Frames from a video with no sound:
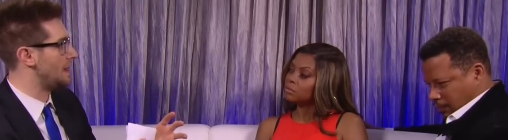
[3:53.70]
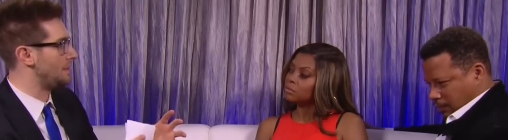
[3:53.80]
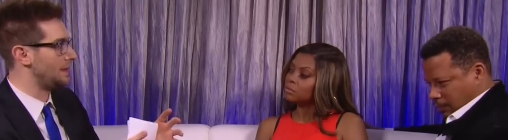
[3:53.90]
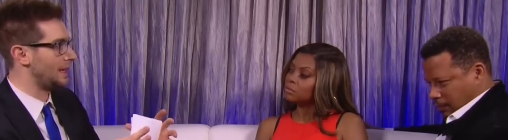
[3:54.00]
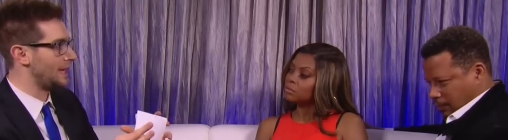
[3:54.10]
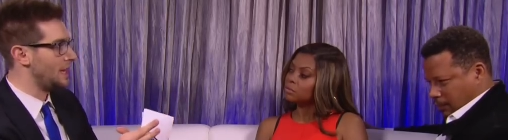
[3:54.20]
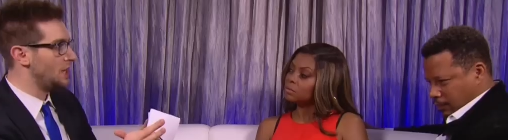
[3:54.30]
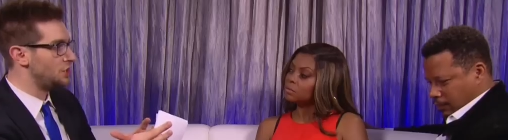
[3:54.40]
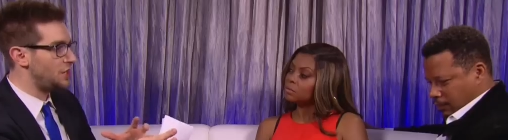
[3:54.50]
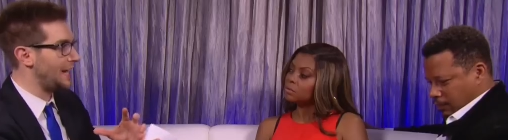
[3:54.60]
Speaker 1: maybe like
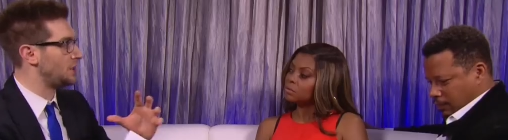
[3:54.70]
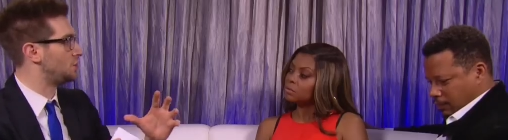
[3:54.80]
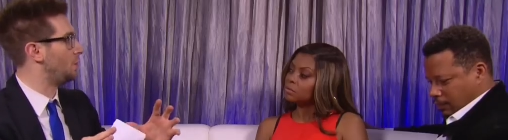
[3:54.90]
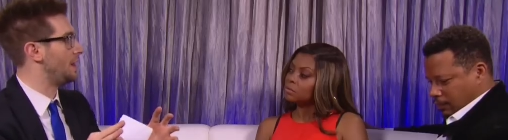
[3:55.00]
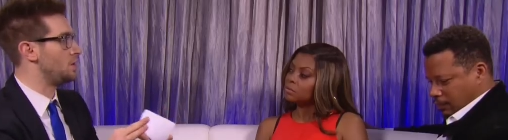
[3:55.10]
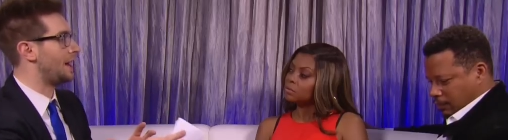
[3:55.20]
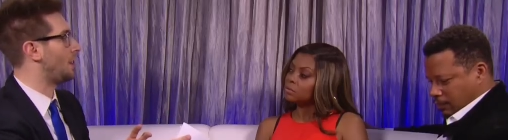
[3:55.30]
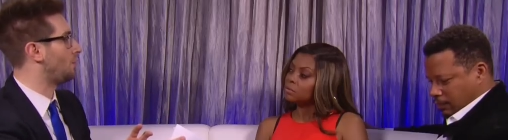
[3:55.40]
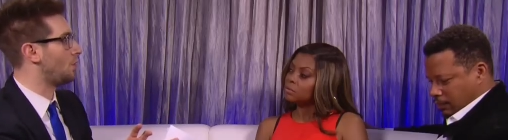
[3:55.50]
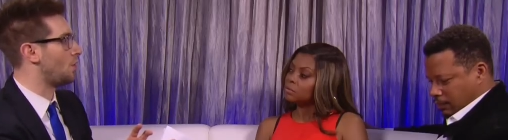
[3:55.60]
change the way you got
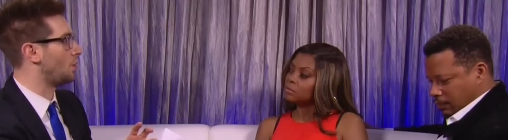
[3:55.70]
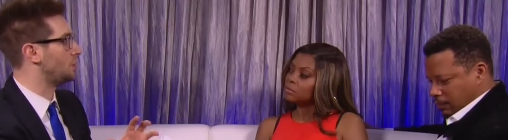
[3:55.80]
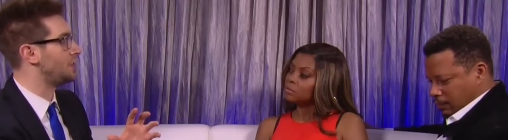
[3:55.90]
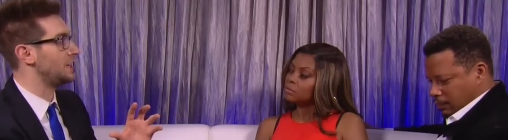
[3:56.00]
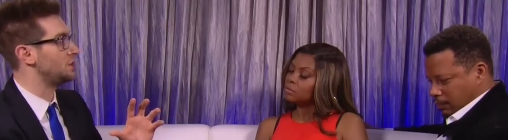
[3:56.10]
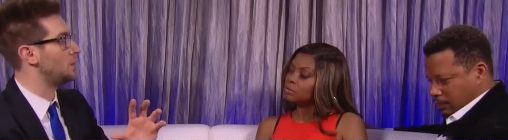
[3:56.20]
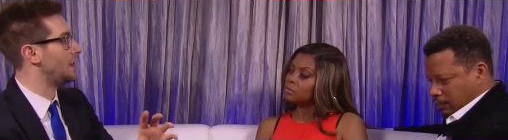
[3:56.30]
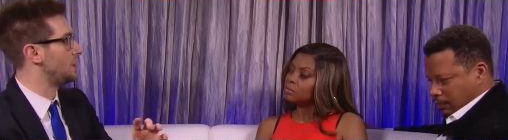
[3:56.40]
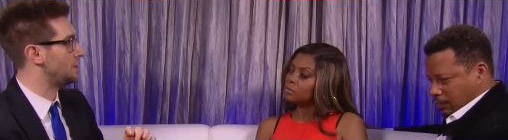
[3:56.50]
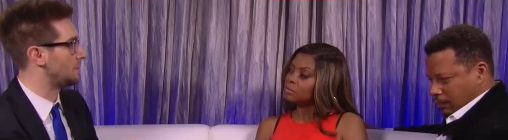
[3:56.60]
a role or change the
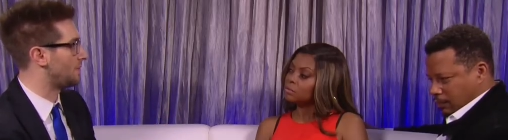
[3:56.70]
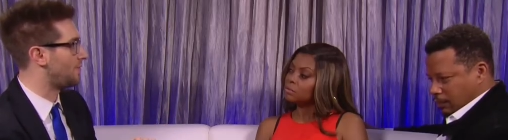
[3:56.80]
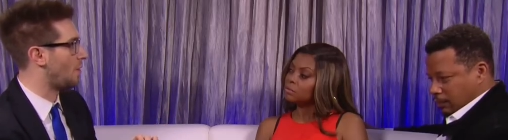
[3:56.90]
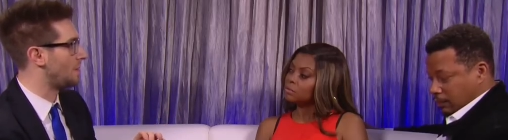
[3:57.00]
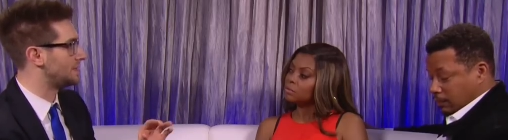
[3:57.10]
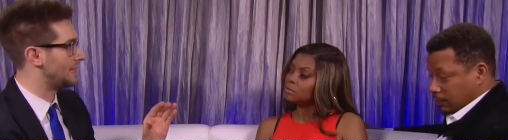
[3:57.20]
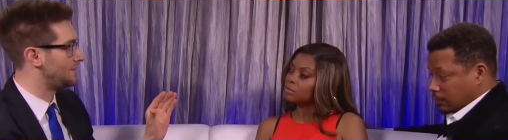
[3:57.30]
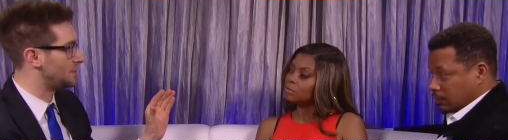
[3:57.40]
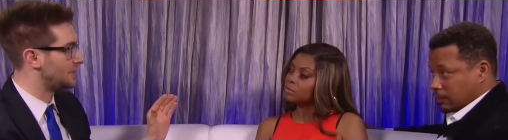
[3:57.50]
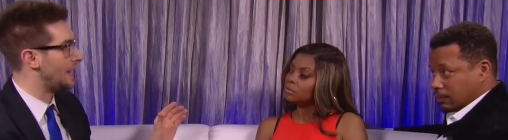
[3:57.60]
way you did a performance that
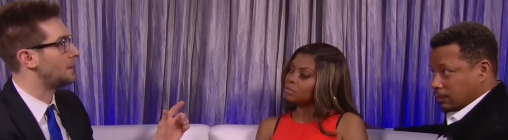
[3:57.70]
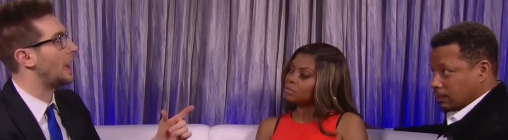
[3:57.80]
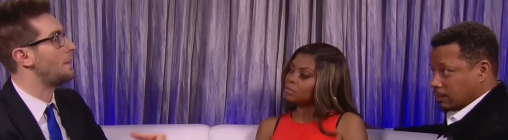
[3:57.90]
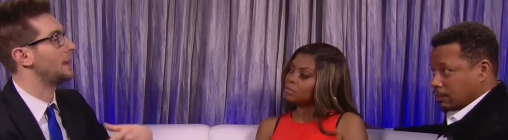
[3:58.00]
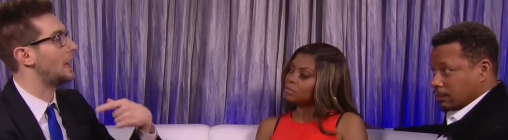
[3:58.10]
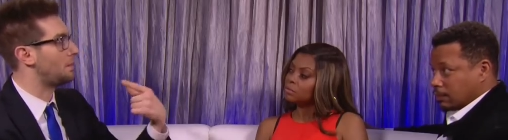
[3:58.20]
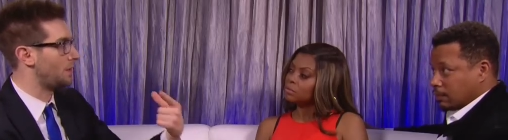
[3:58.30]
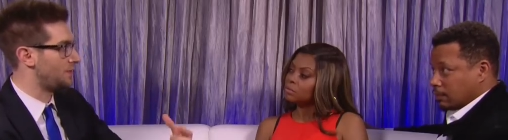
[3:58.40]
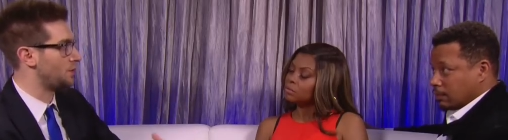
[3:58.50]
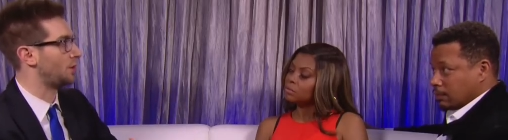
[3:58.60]
have just kept coming up
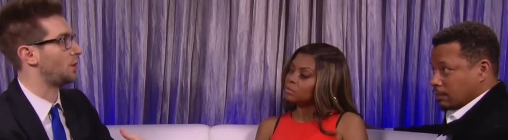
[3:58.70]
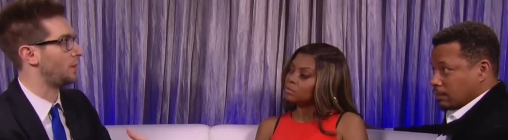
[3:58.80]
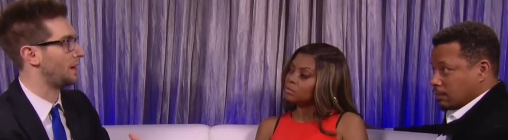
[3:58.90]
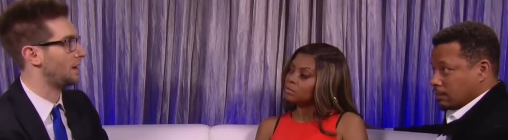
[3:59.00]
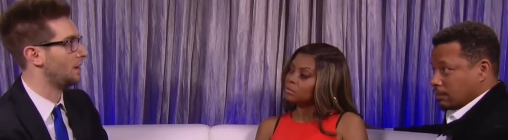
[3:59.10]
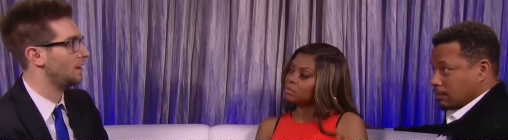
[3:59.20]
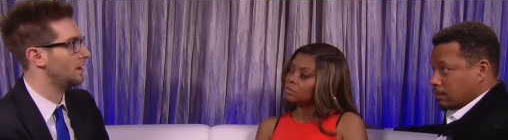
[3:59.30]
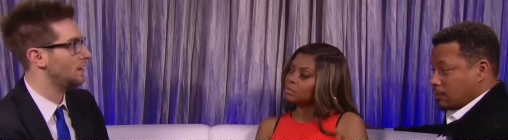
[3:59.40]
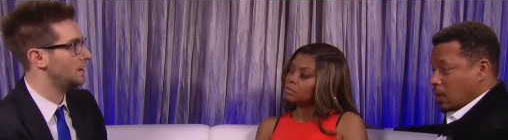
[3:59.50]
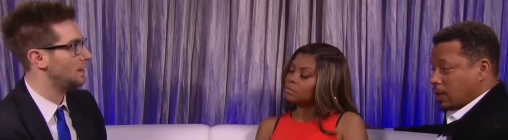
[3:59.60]
within your career?
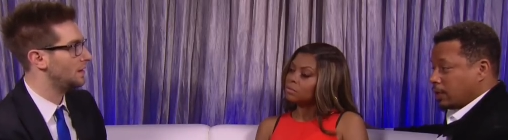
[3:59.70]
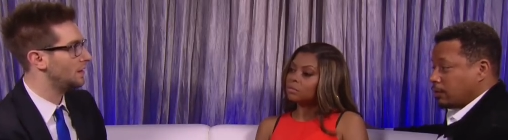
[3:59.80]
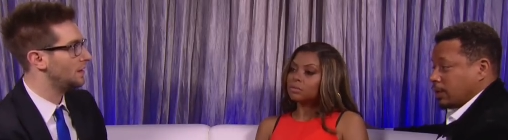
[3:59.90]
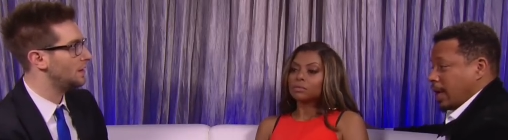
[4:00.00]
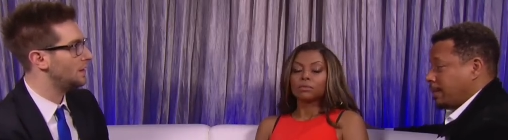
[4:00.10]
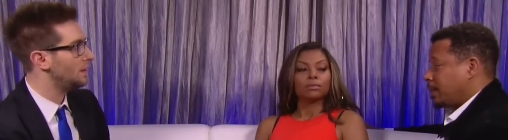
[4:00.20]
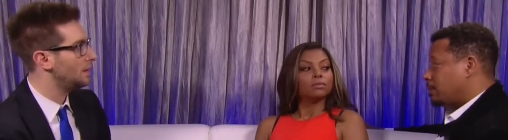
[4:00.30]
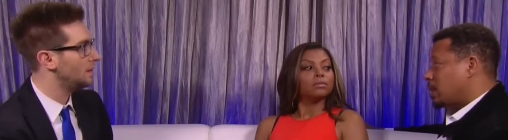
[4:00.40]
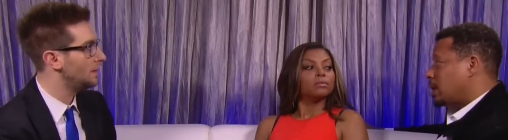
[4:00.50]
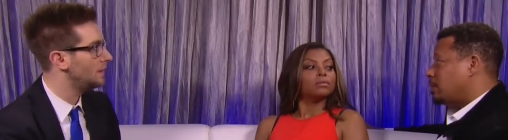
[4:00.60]
No,
Speaker 2: you came
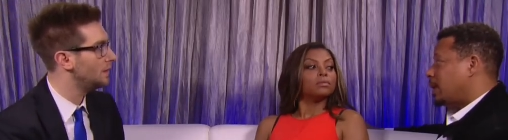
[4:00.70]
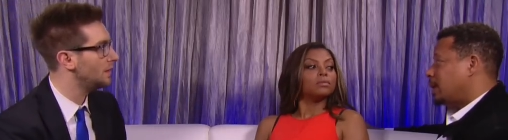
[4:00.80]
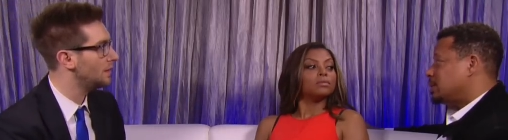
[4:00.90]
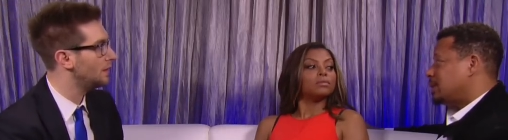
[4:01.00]
in right away and